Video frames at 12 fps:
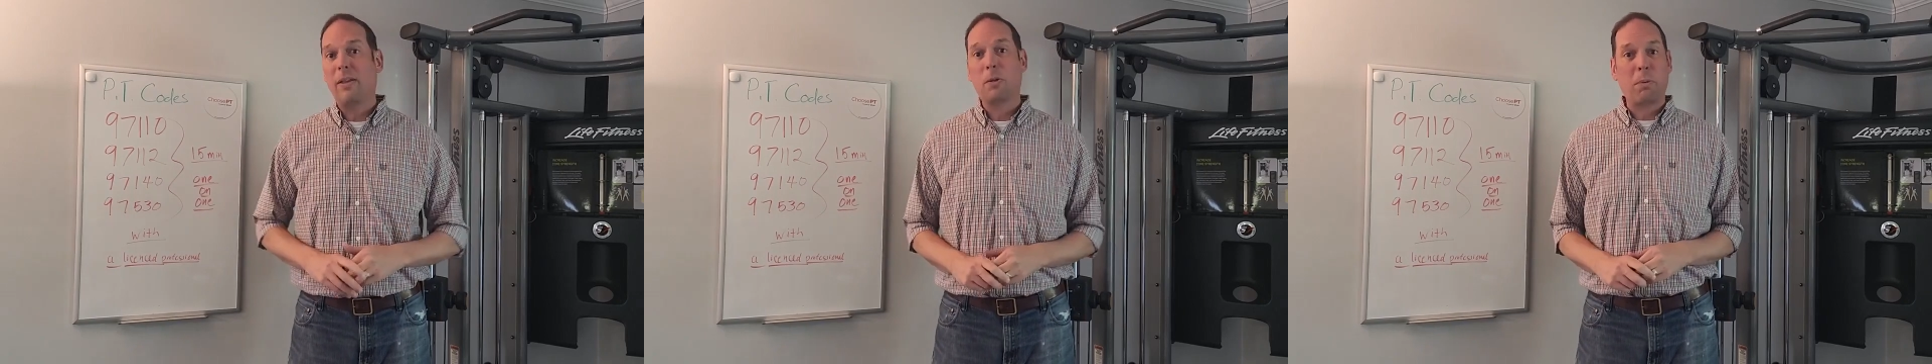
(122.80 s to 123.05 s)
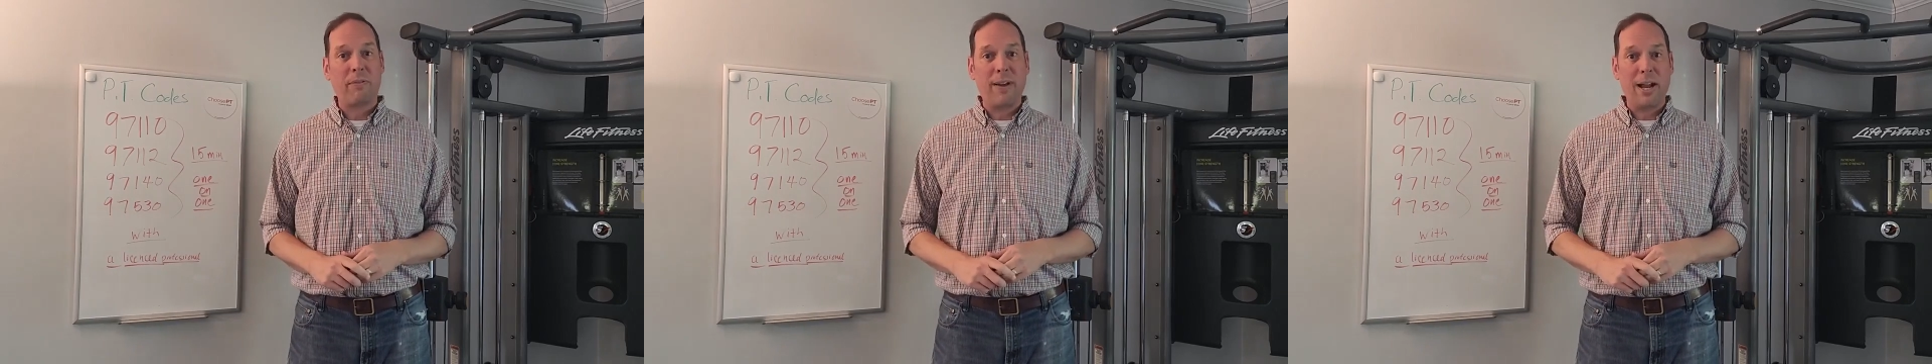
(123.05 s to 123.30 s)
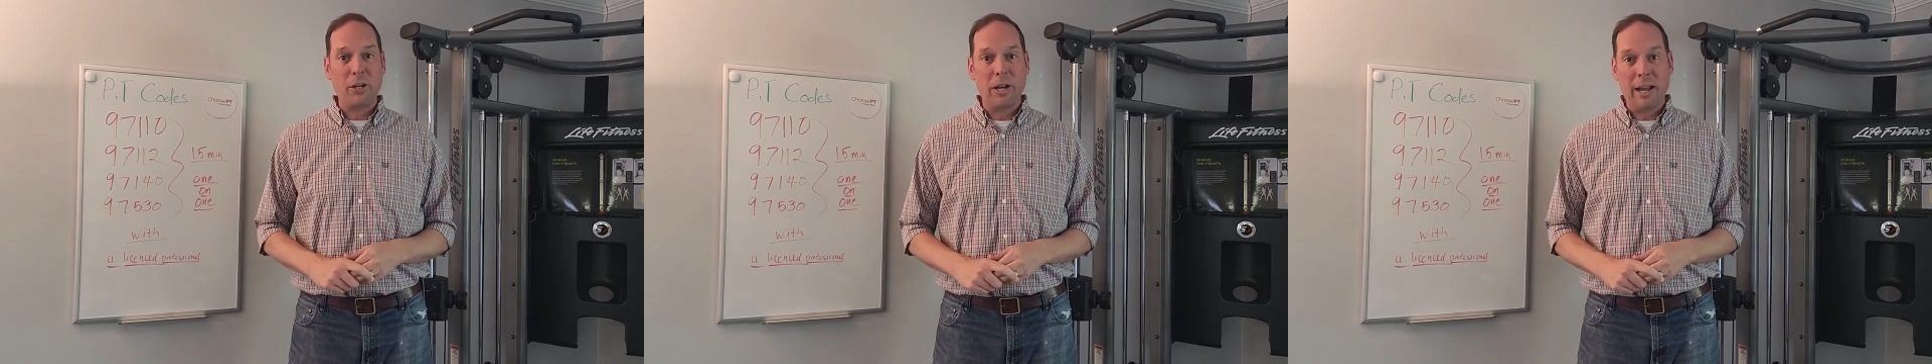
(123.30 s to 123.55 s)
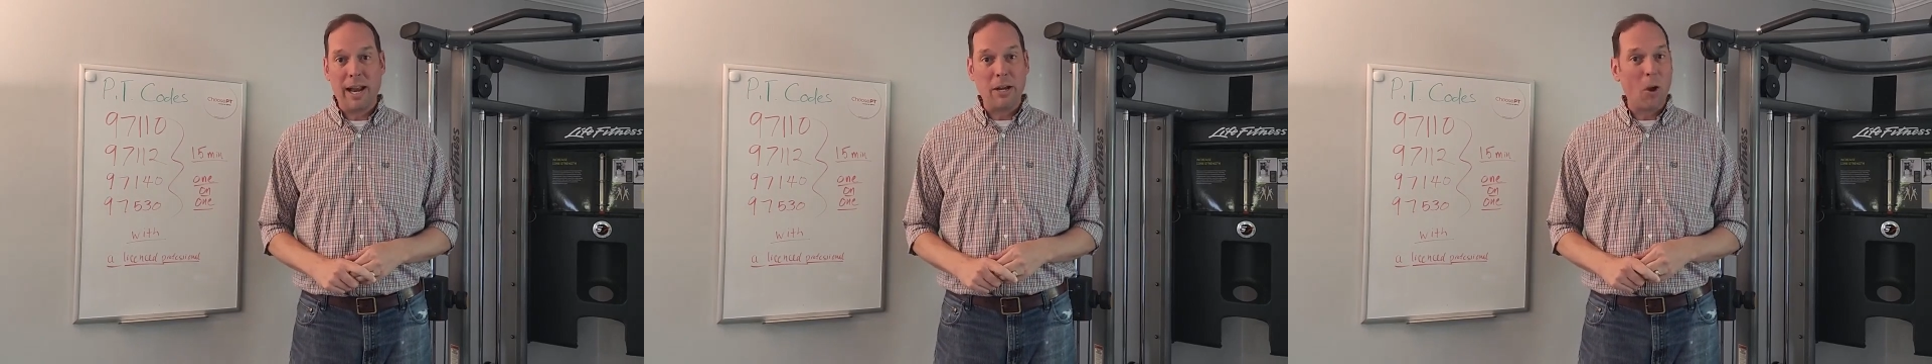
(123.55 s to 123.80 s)
this
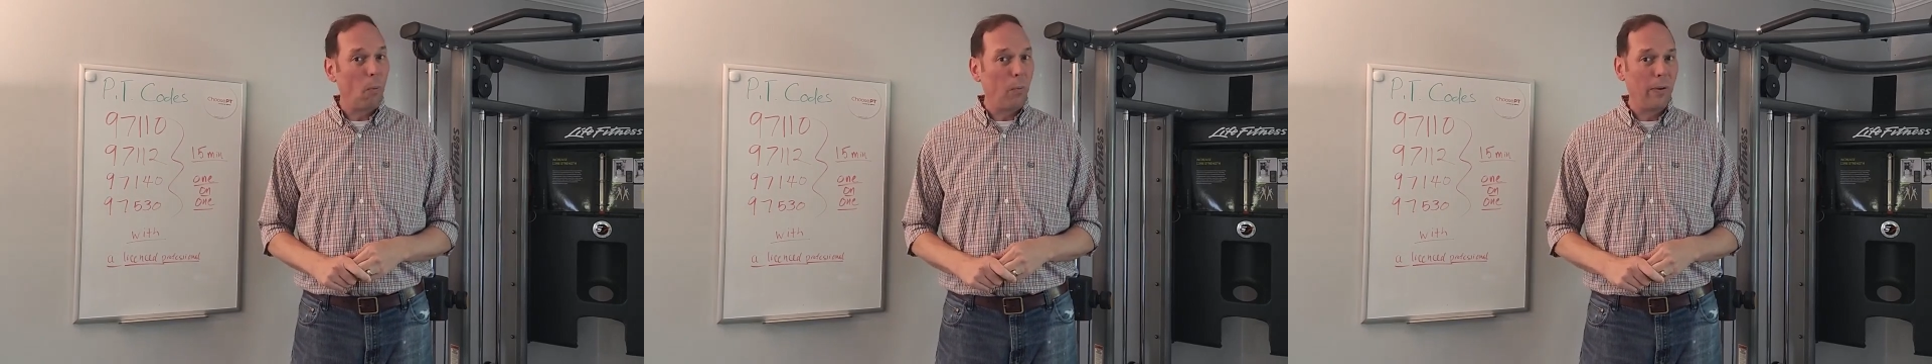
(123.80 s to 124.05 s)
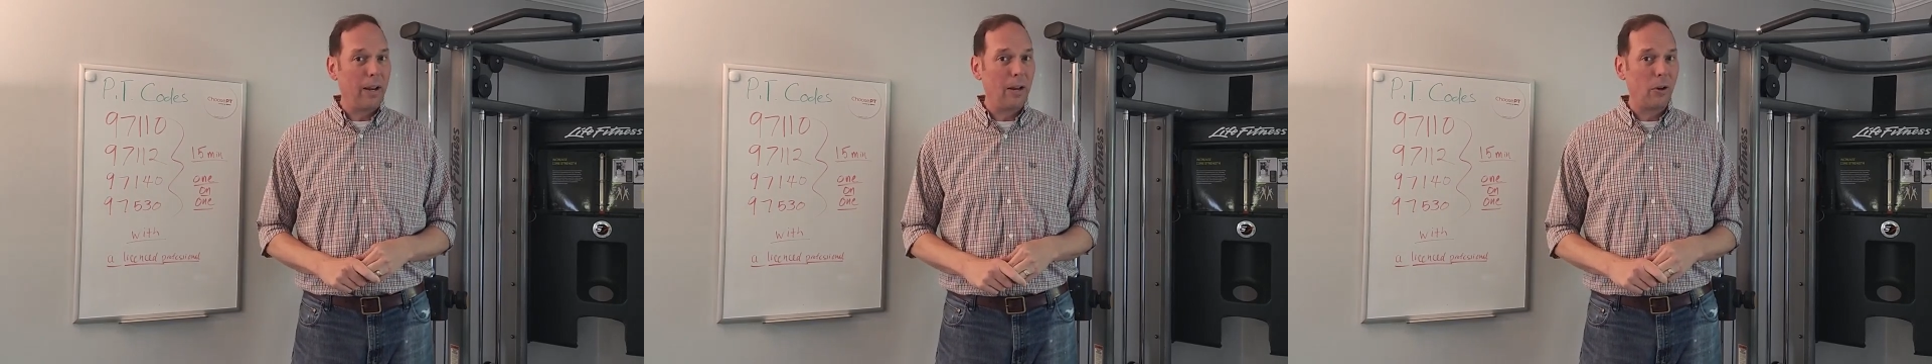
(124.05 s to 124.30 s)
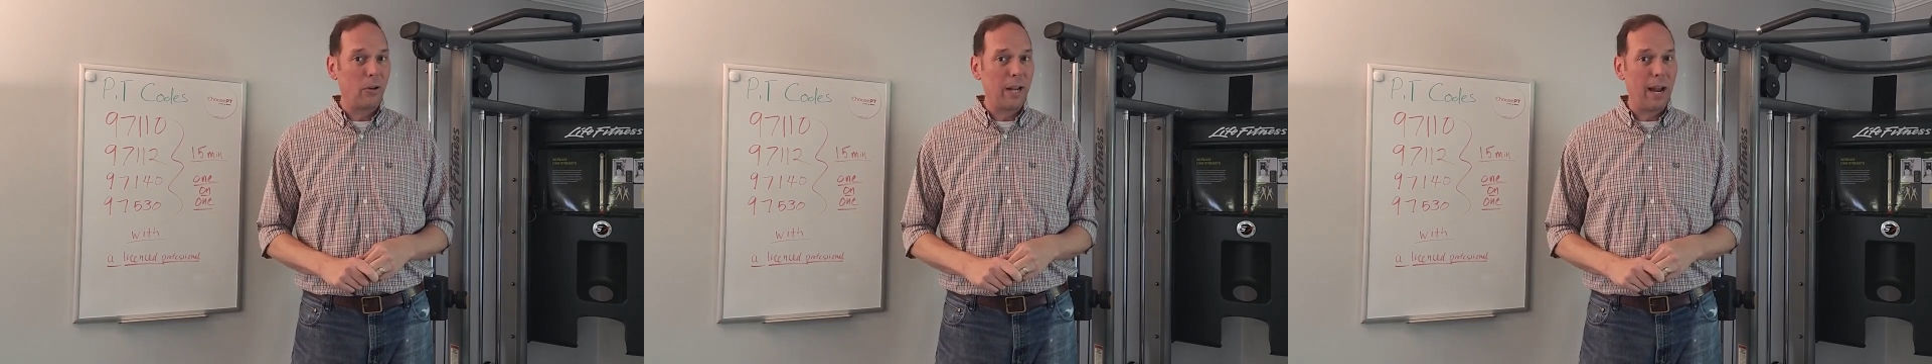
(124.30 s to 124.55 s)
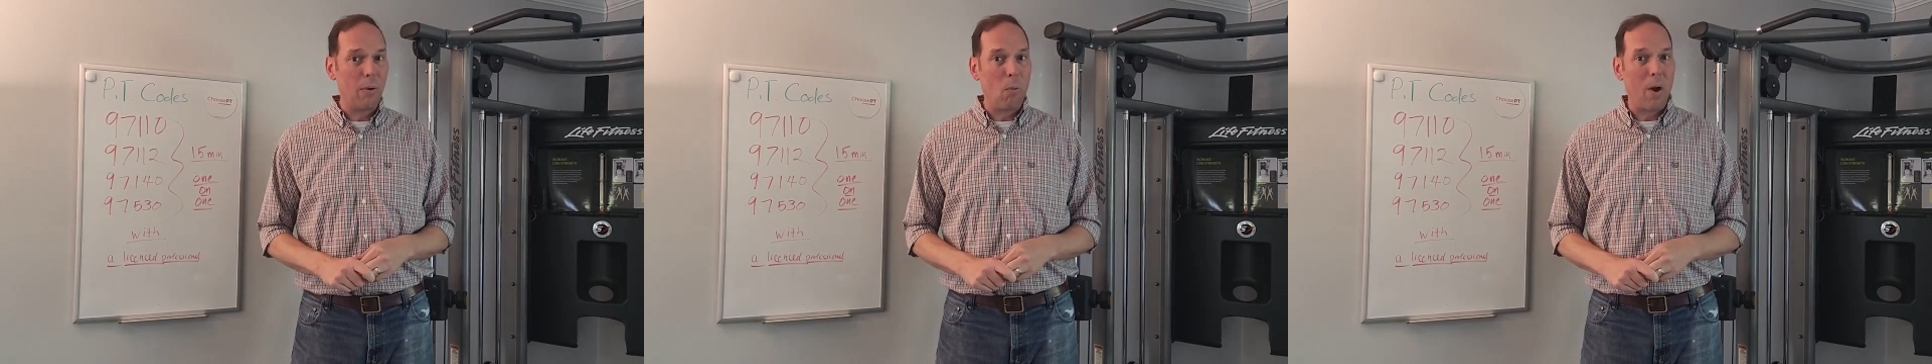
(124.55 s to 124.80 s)
profession, and I don't really
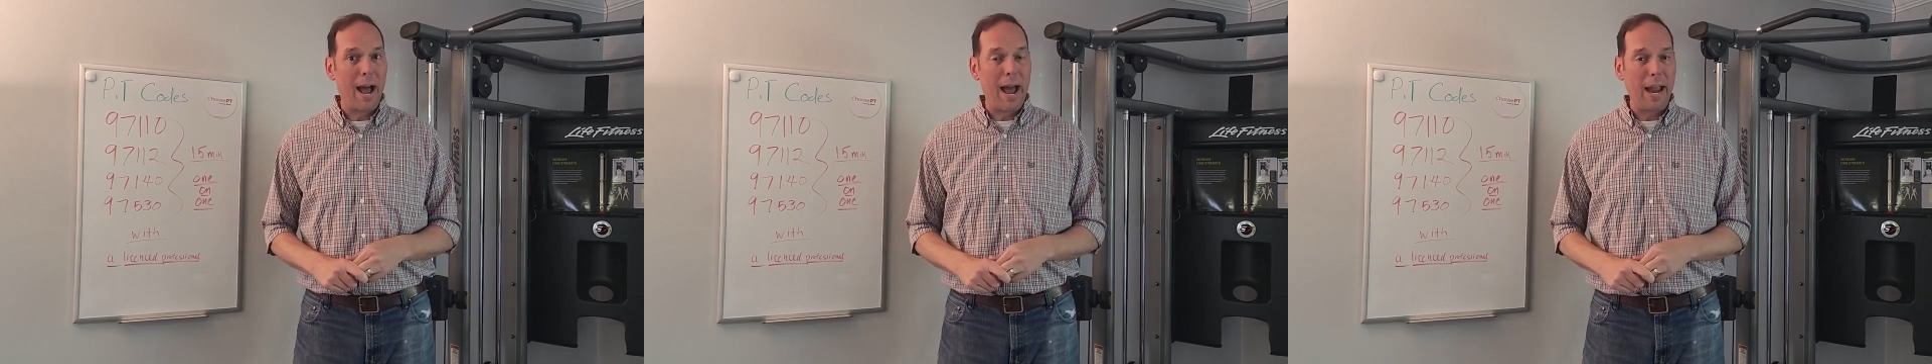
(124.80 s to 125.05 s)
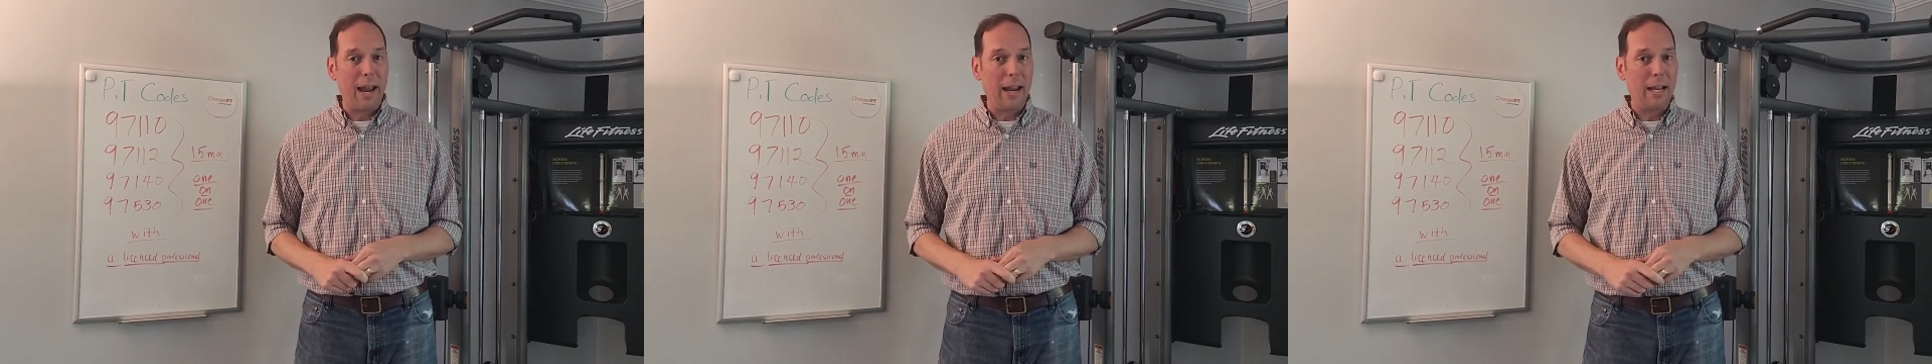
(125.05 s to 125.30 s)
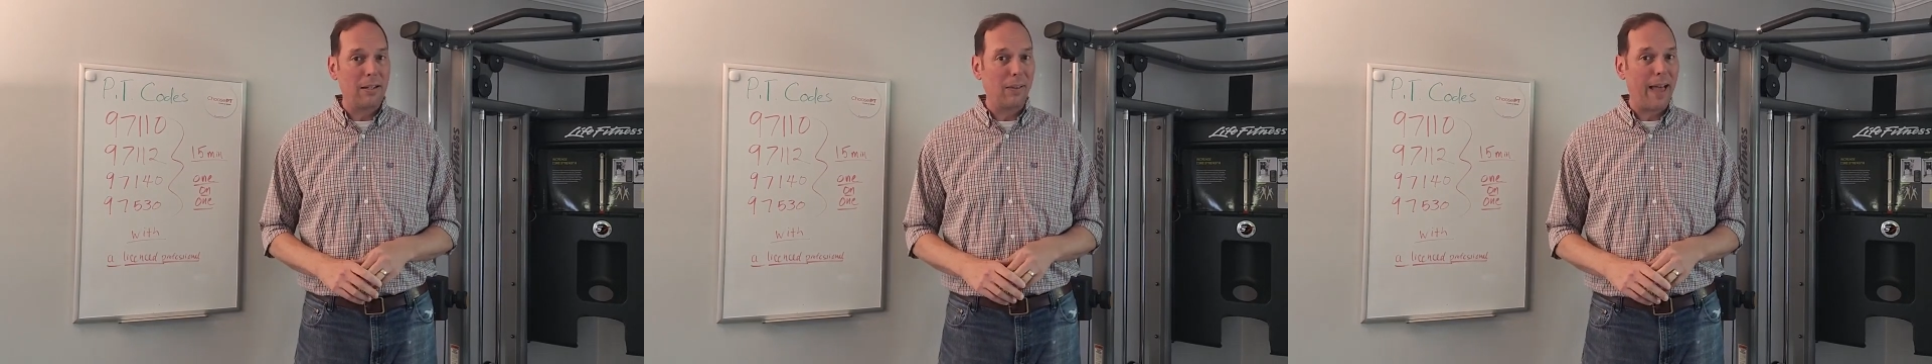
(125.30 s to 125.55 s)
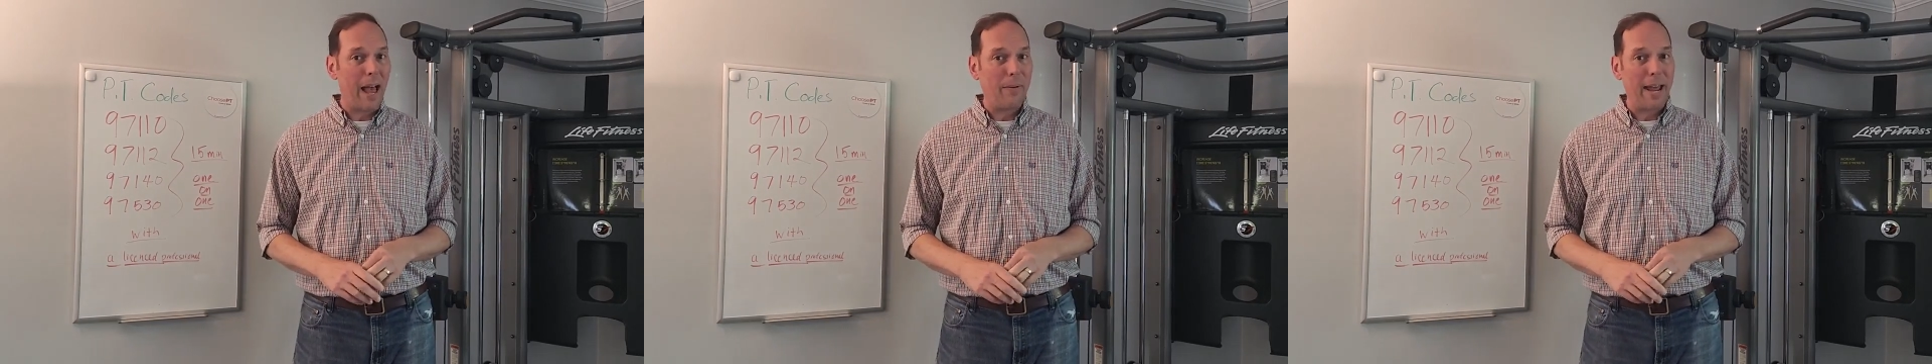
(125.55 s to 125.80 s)
understand why it's
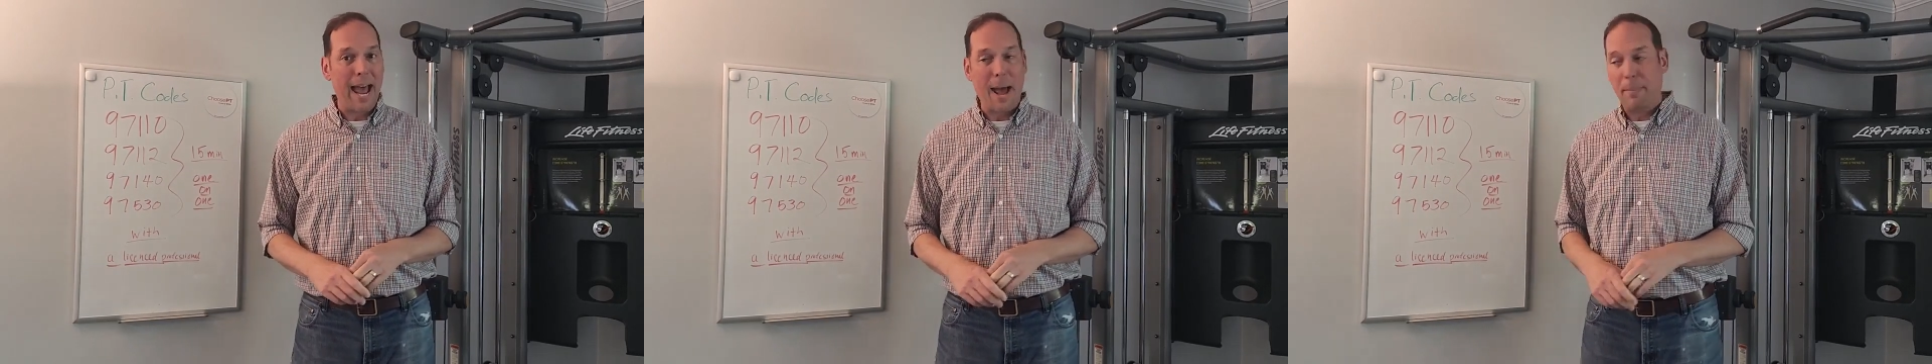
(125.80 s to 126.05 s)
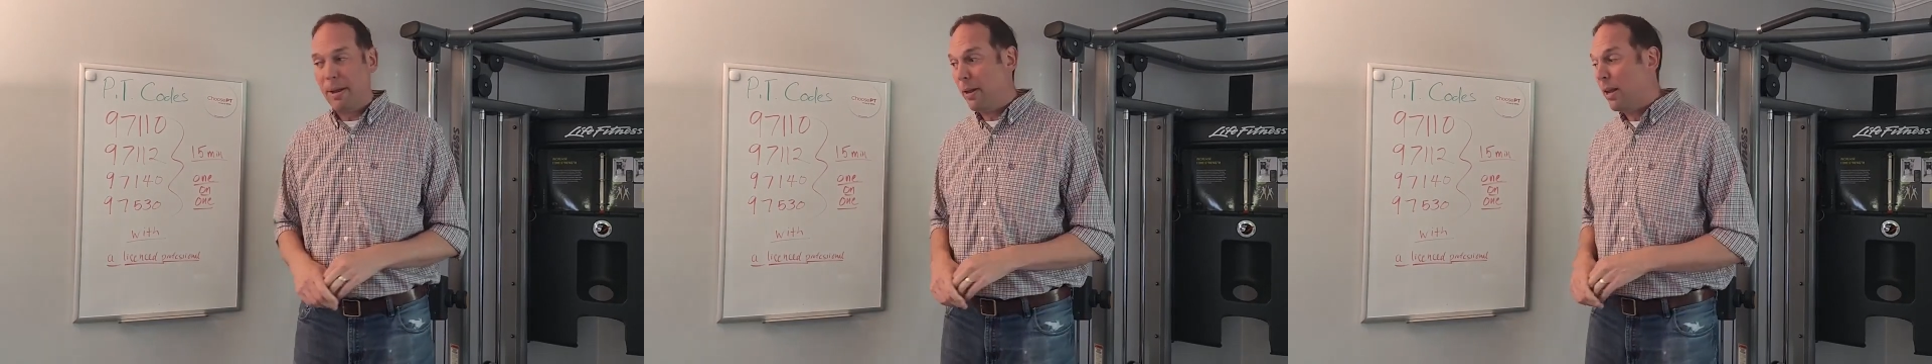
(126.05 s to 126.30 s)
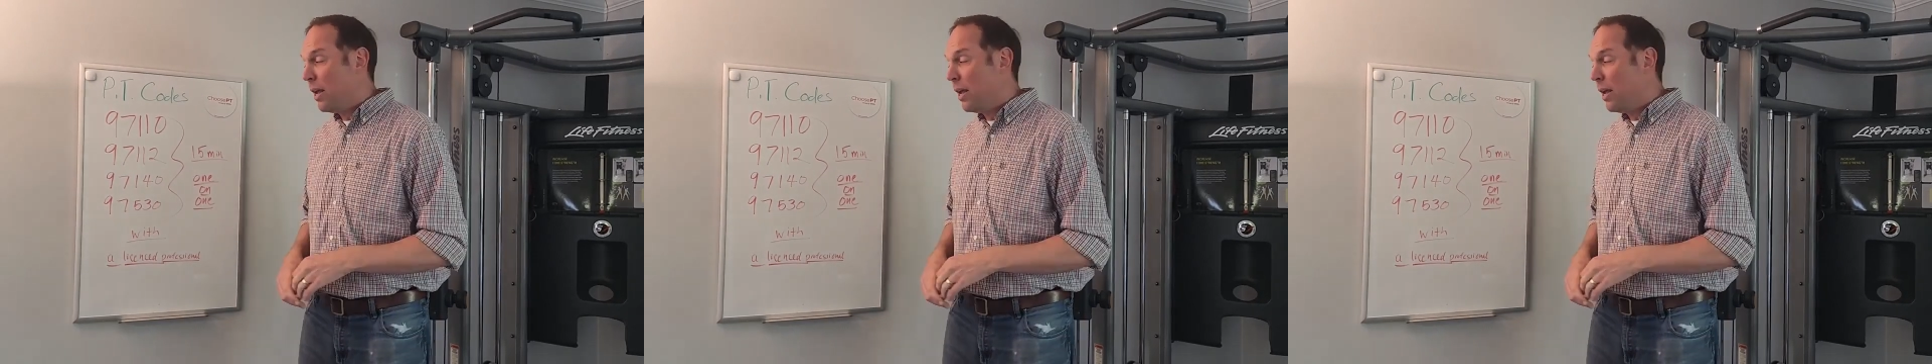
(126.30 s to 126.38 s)
allowed to happen.